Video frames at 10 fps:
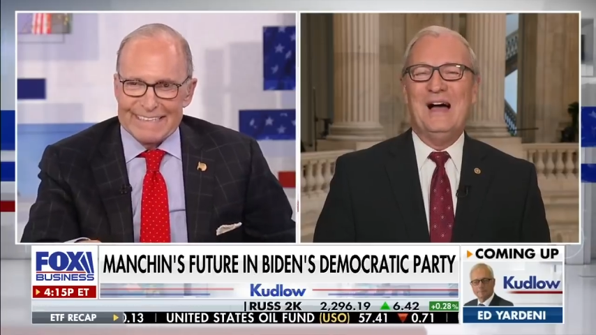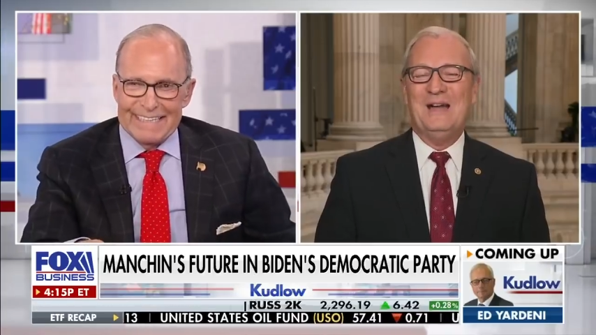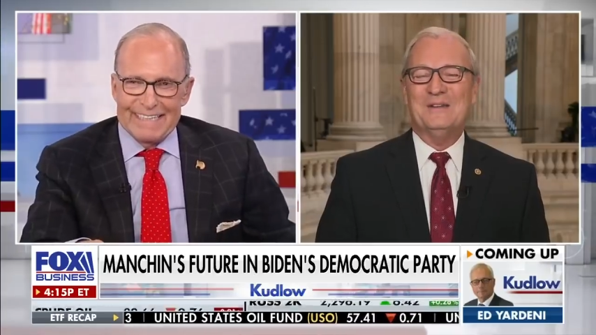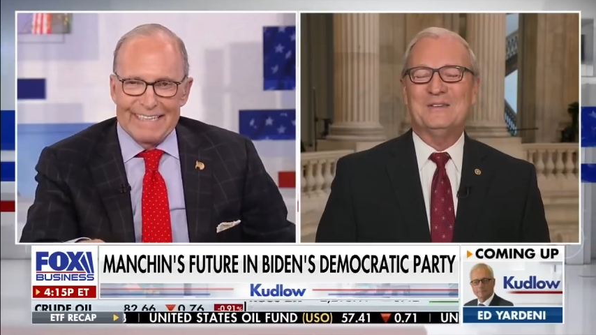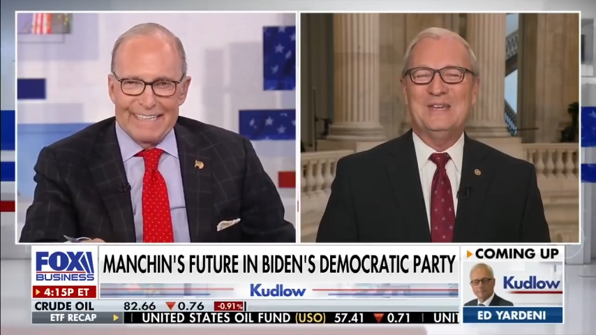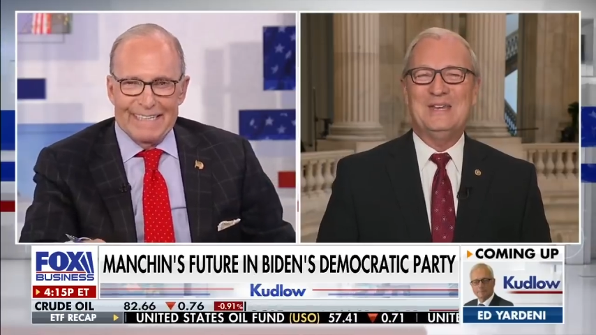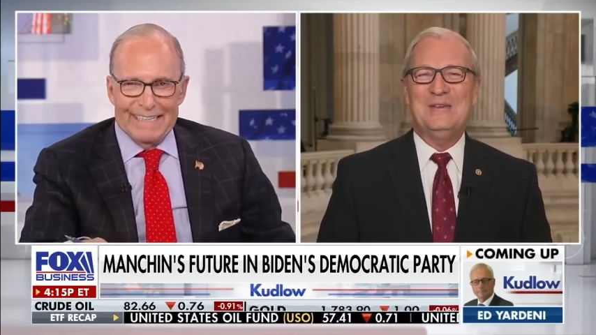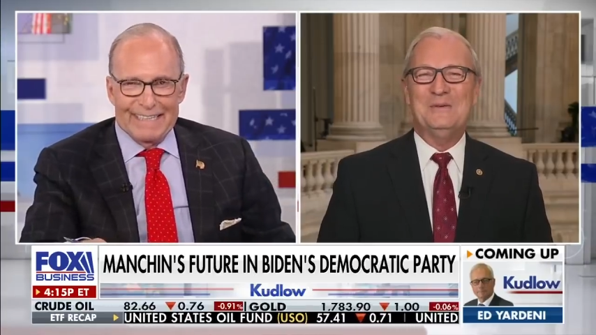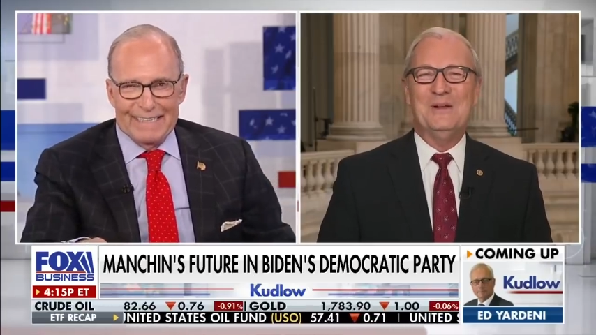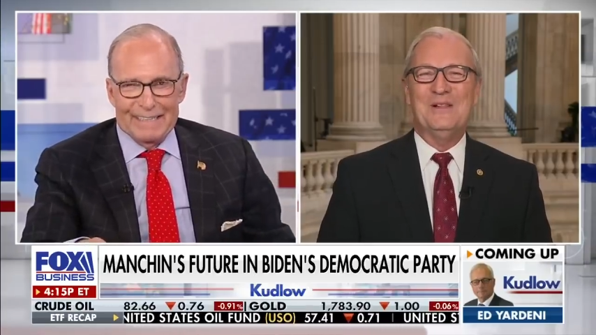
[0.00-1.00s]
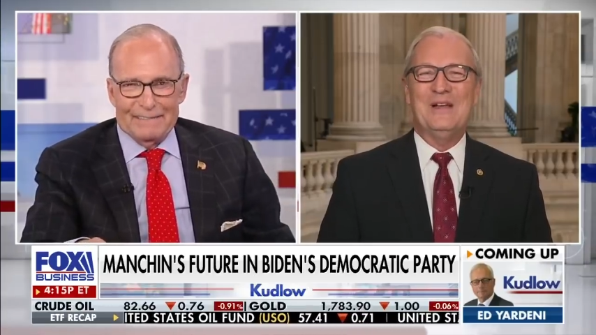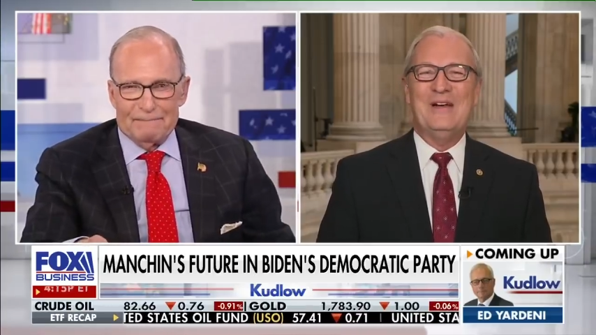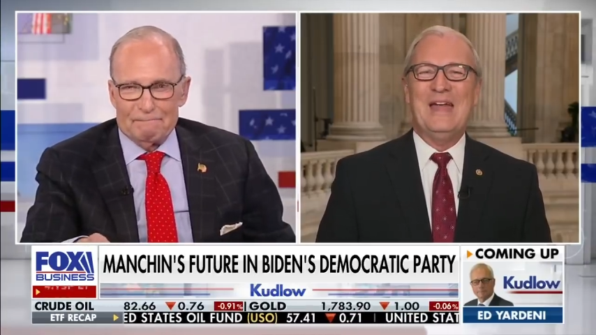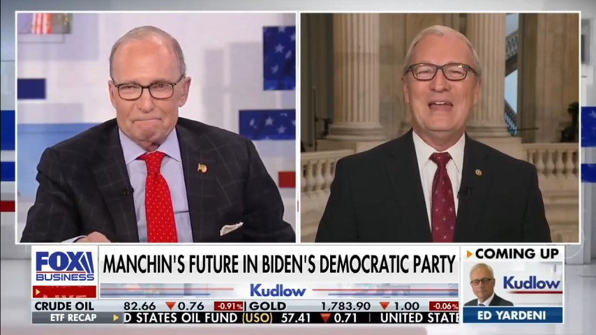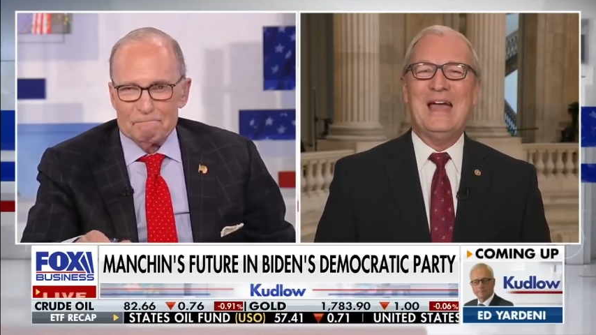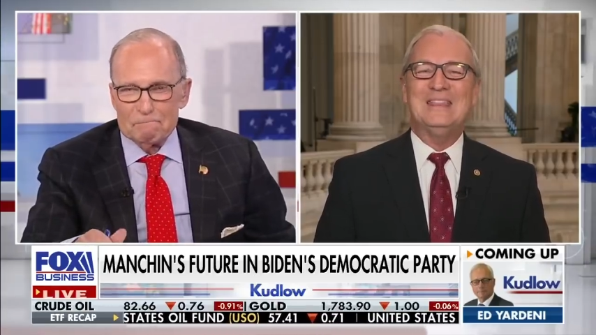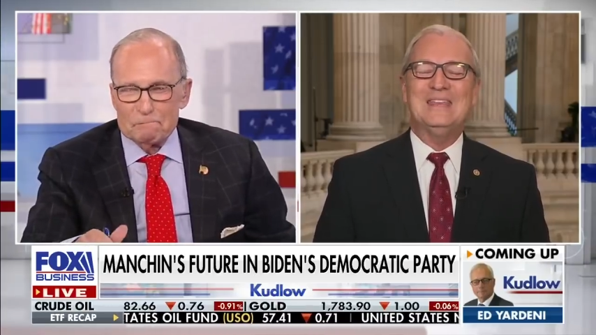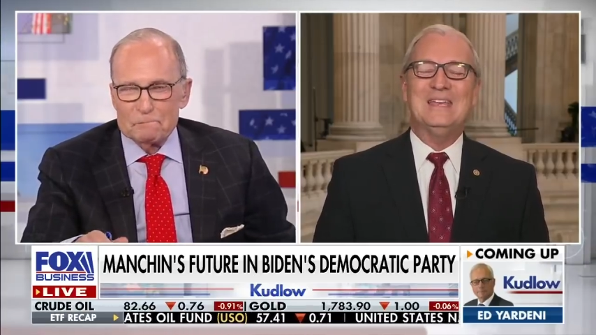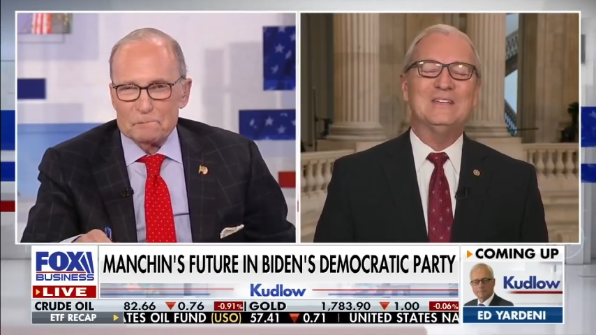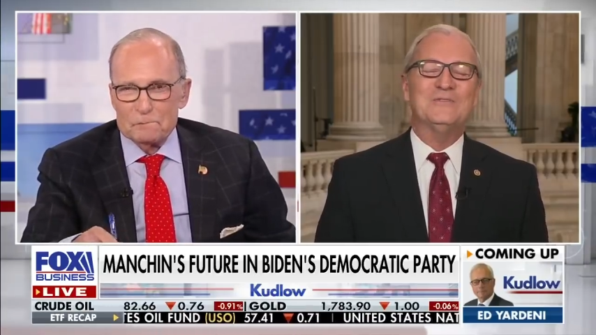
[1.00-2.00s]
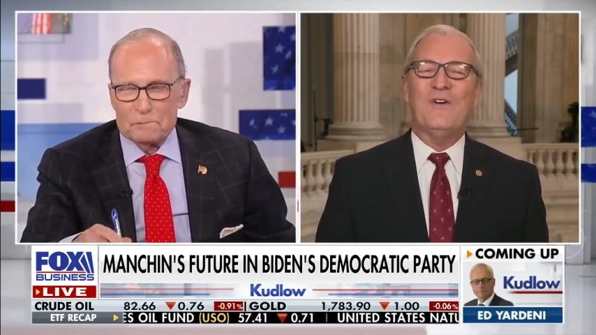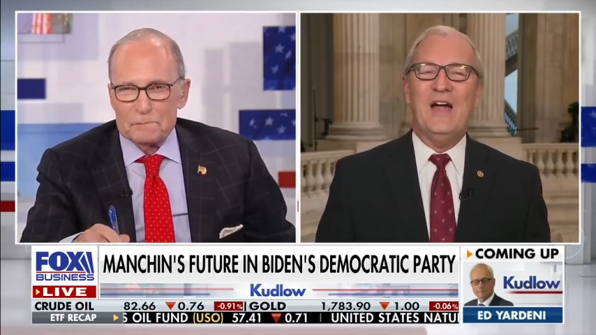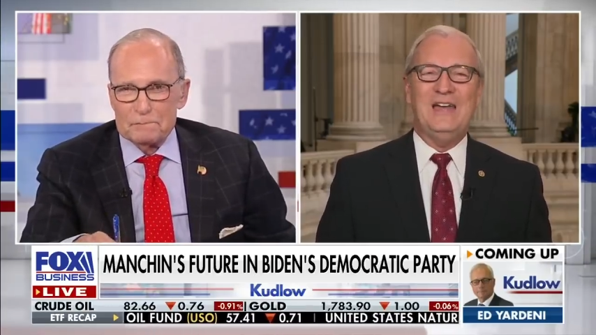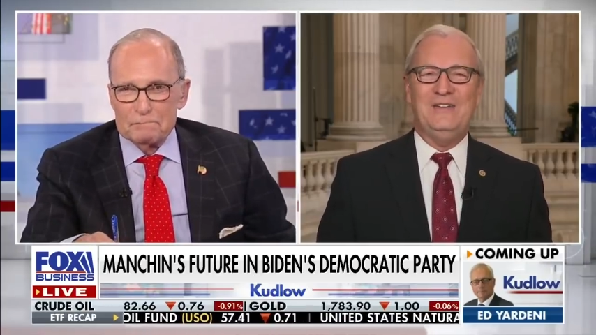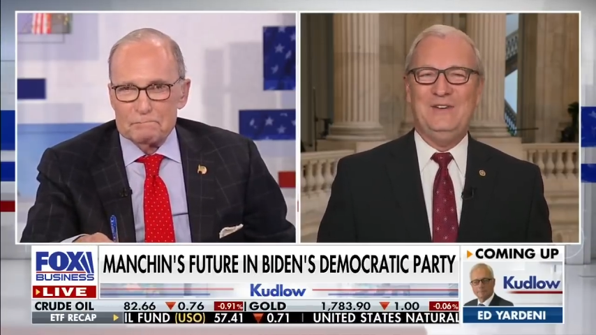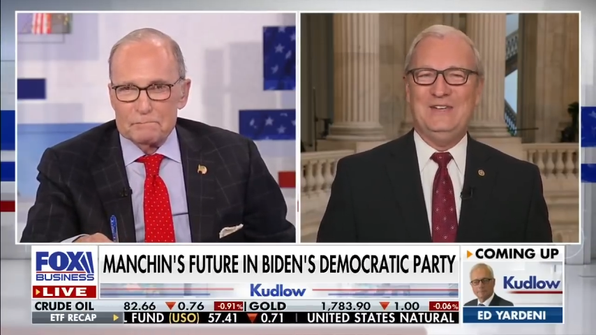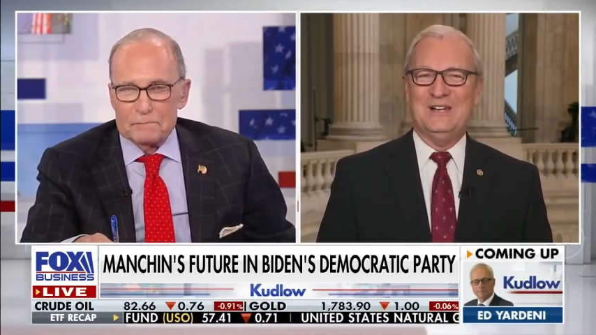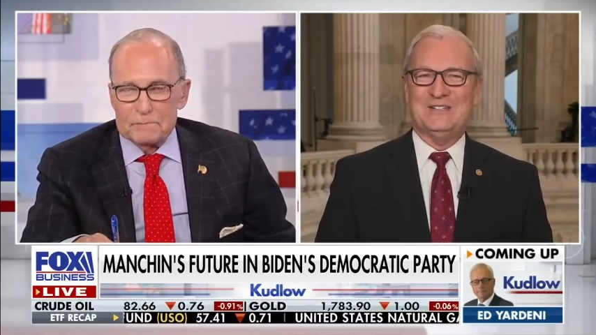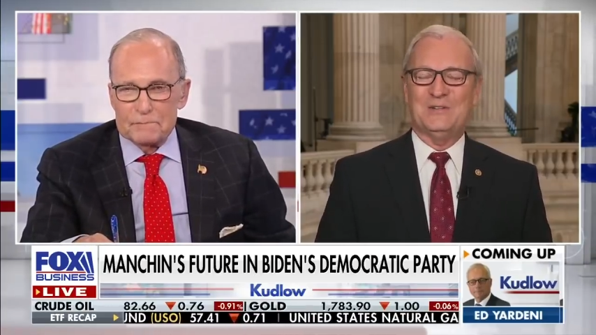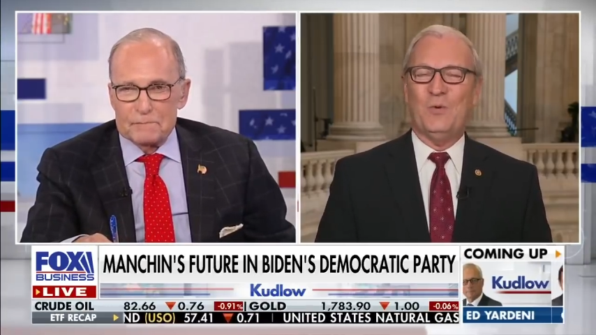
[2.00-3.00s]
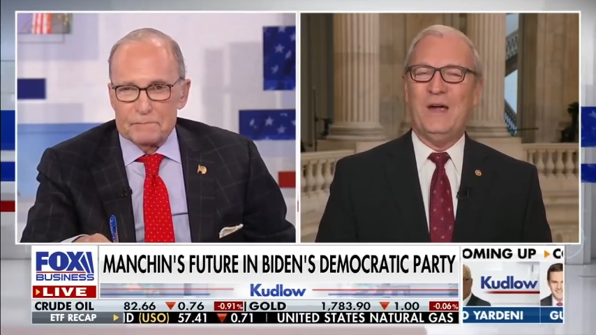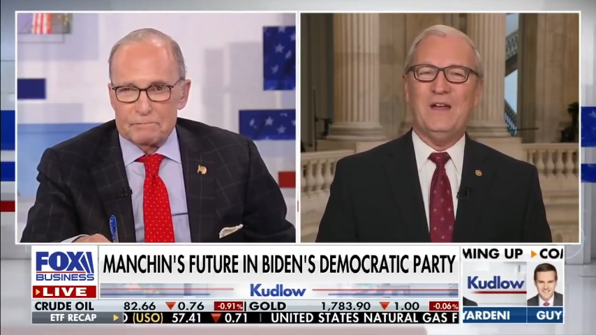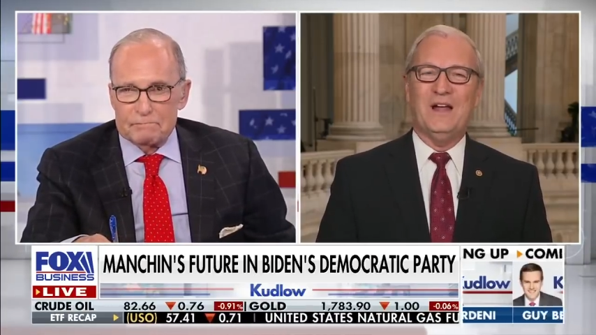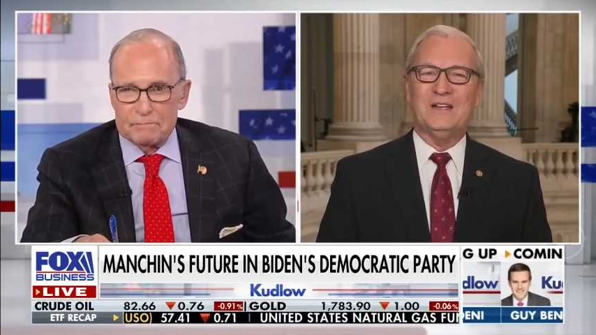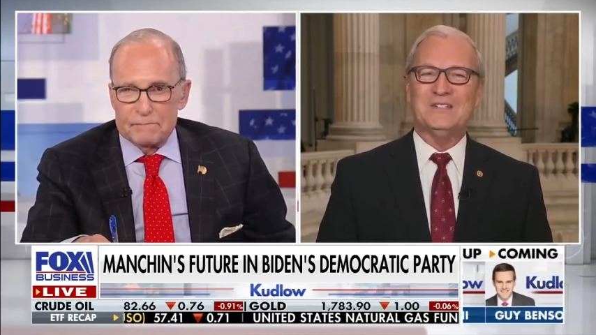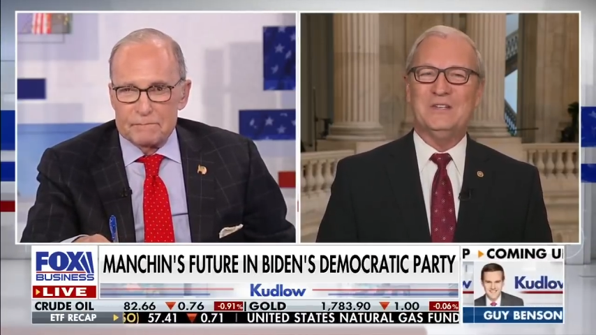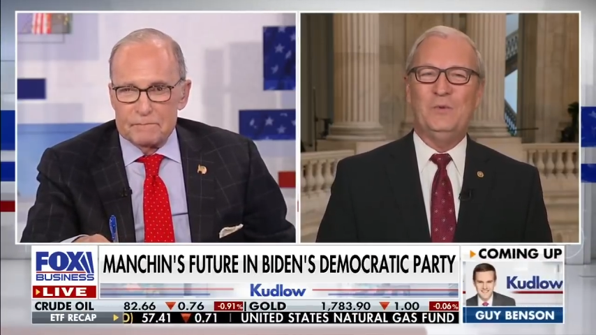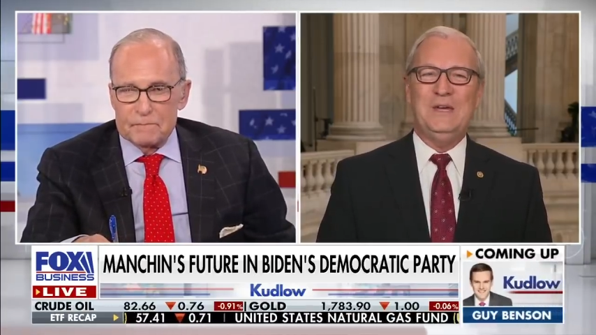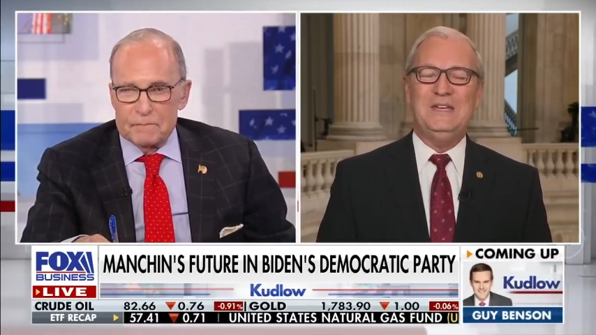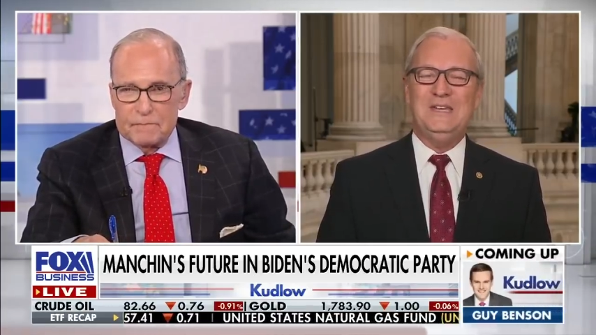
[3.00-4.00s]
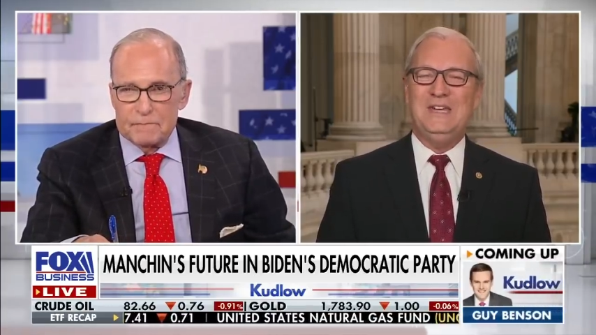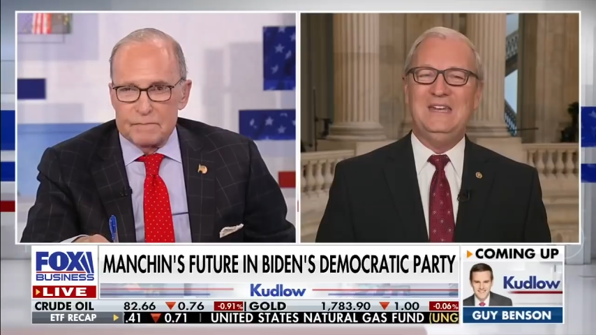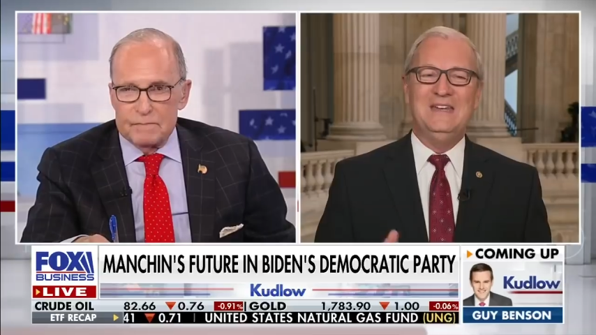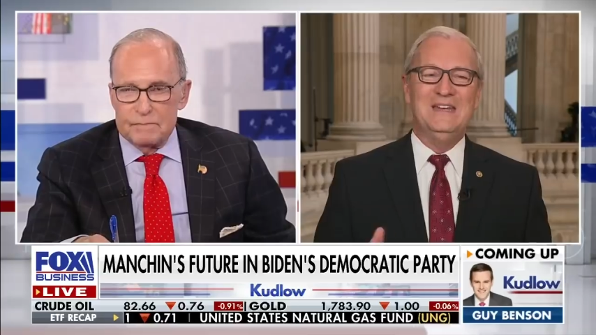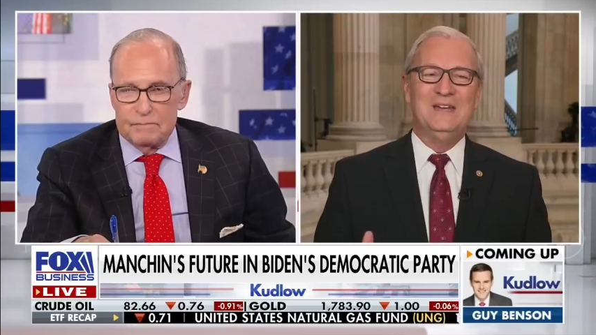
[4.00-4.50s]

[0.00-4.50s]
Speaker 1: I don't think he will, Larry. And I think it's fine if he doesn't. Quite honestly, we need